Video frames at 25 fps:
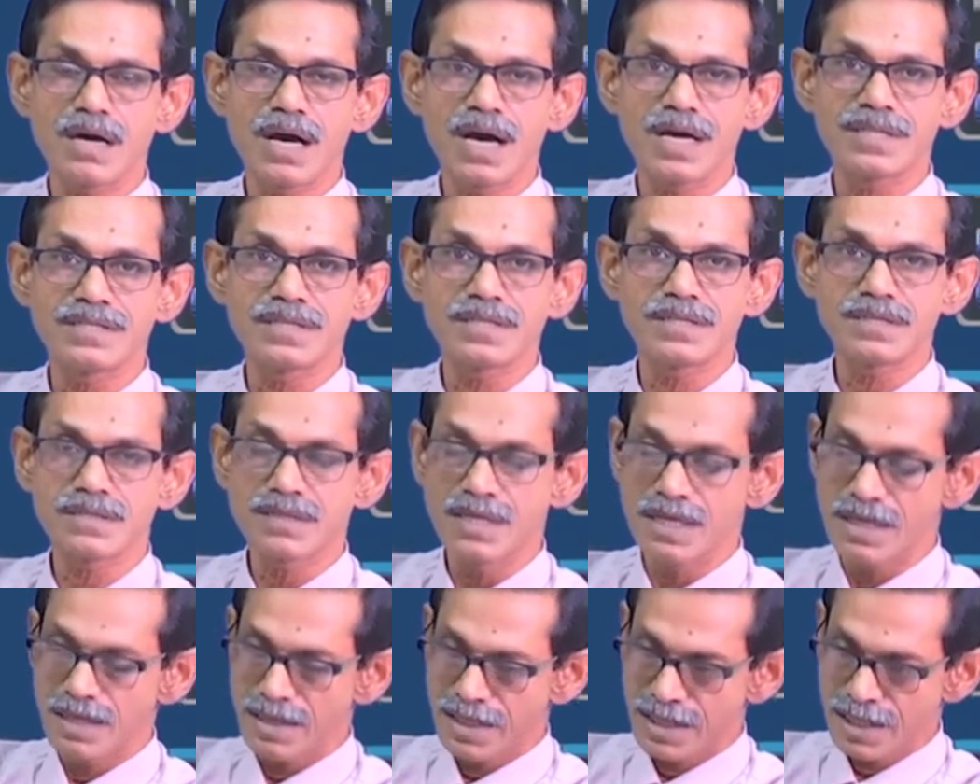other
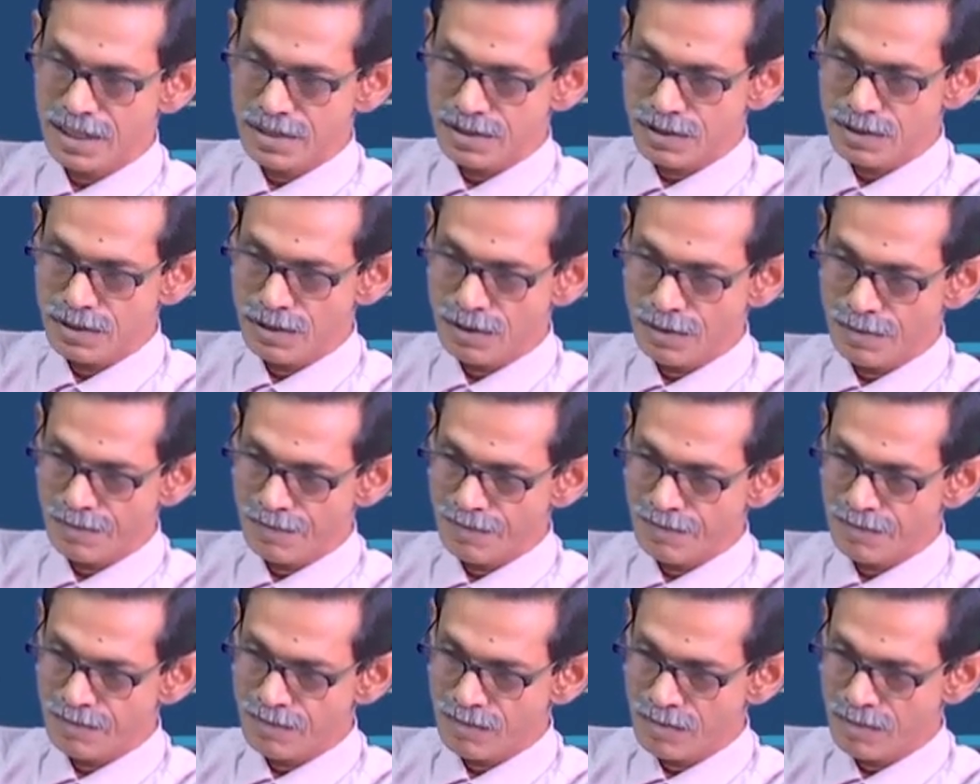
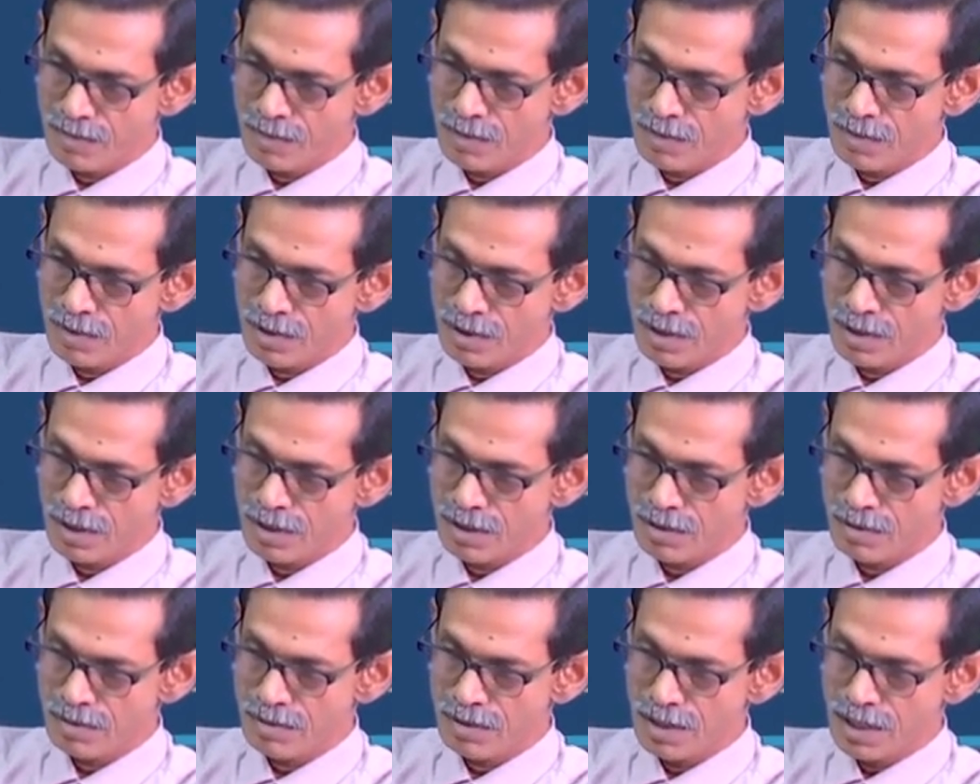
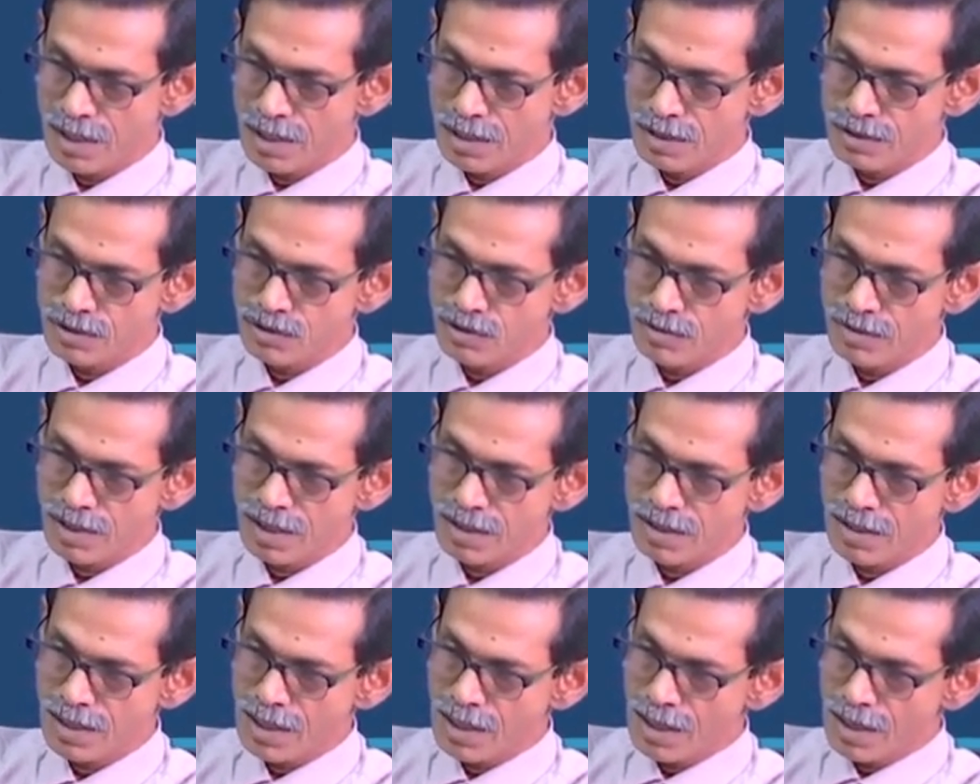exosomal
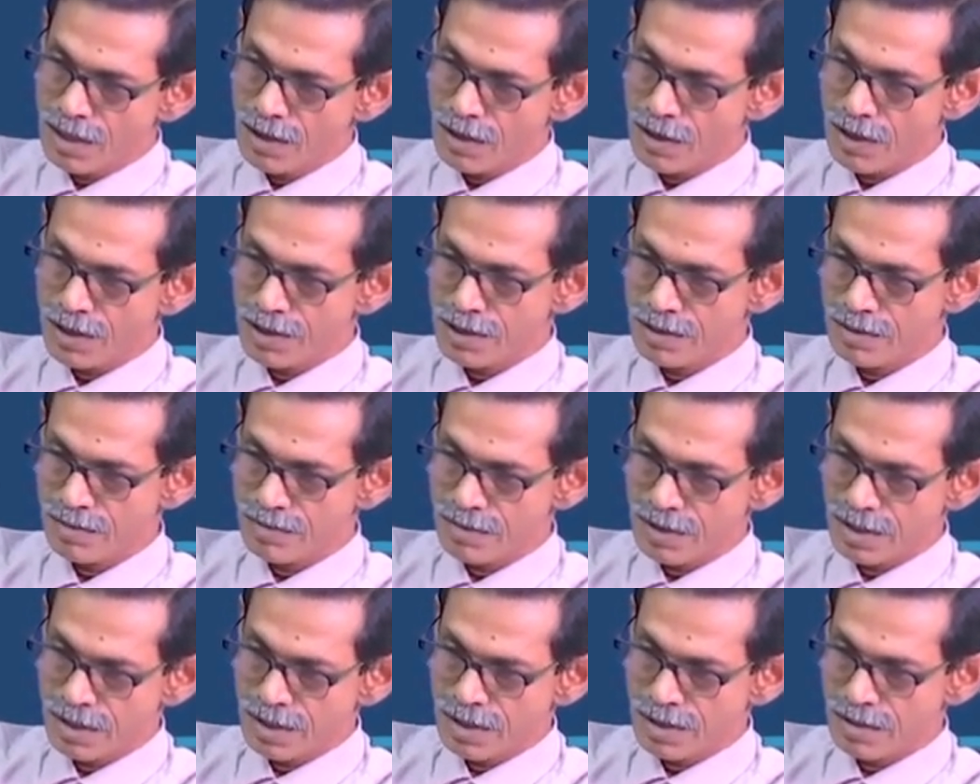
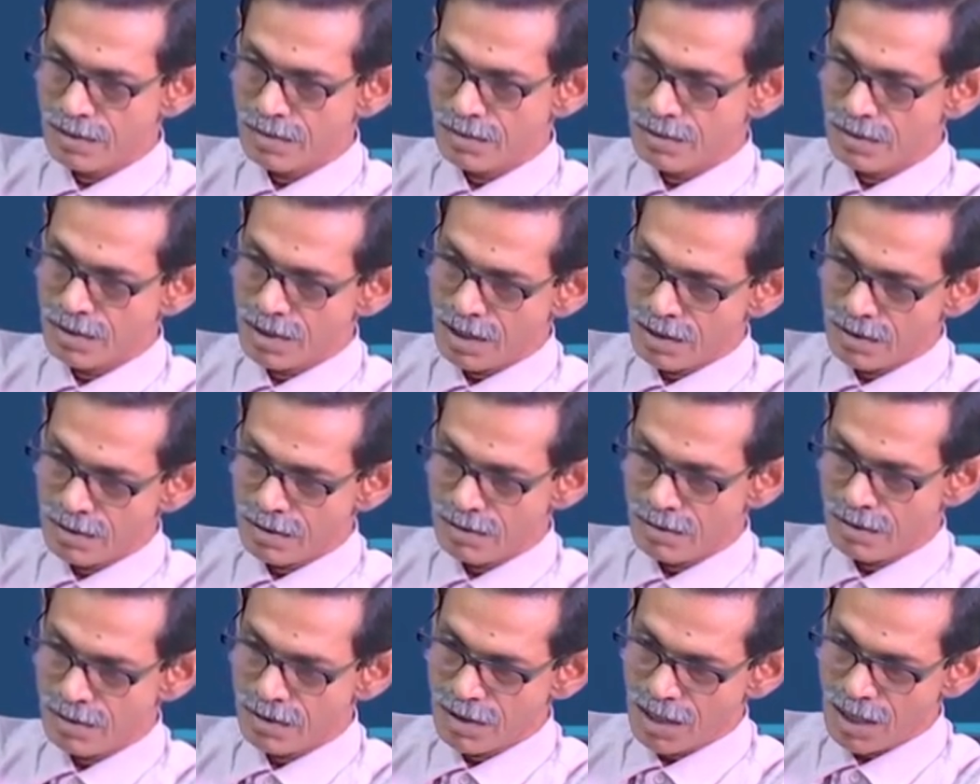or
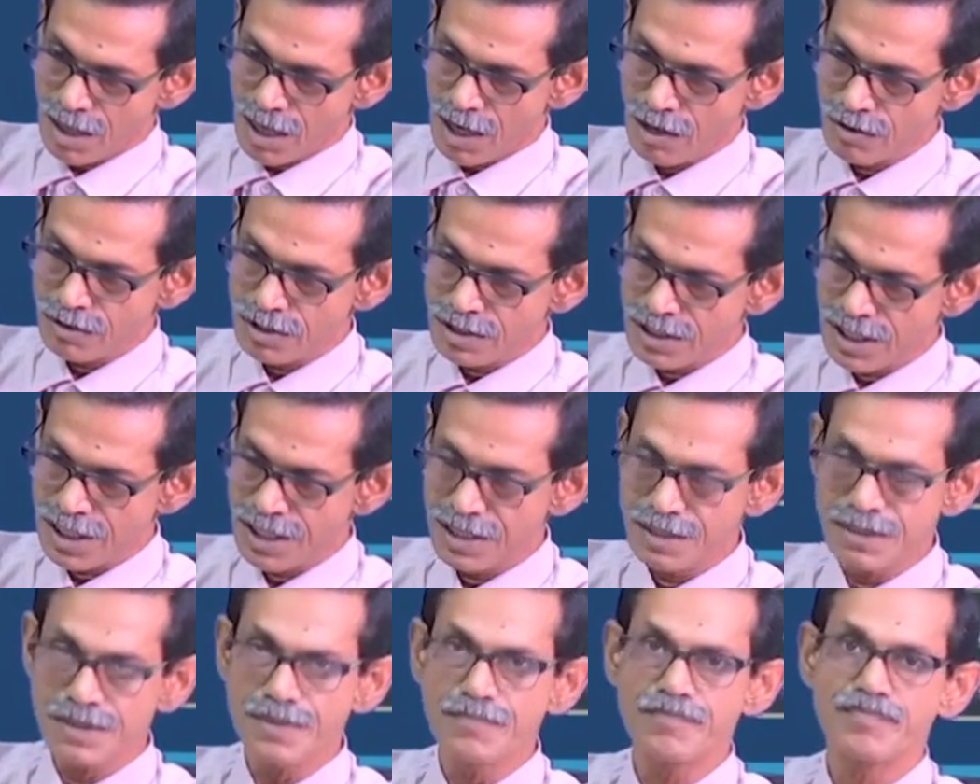
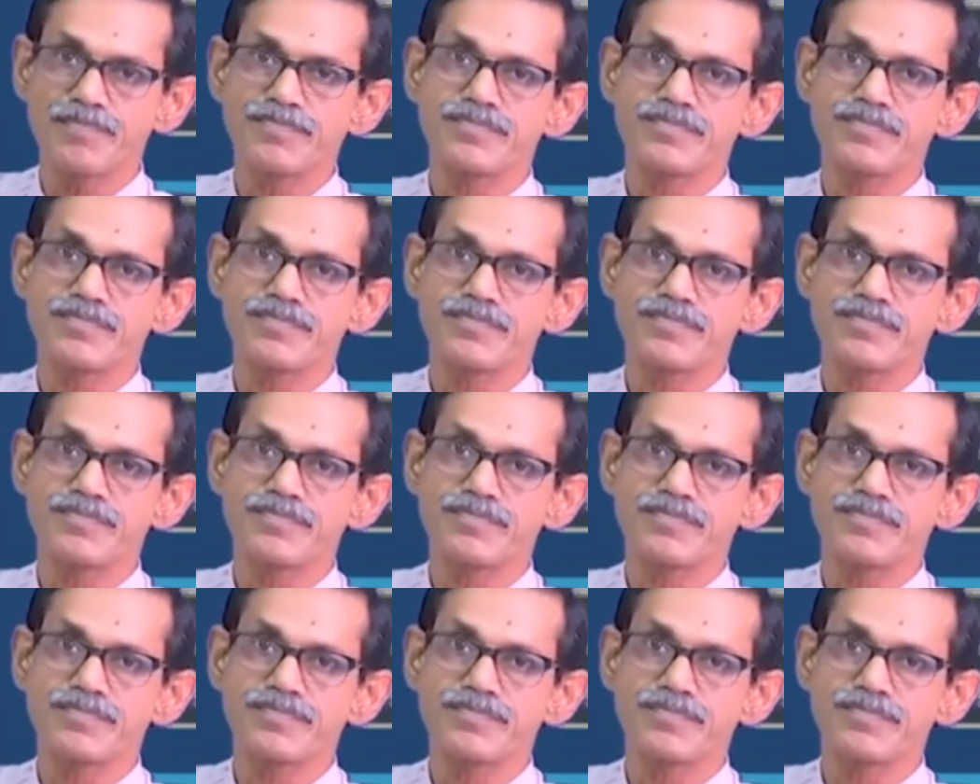outside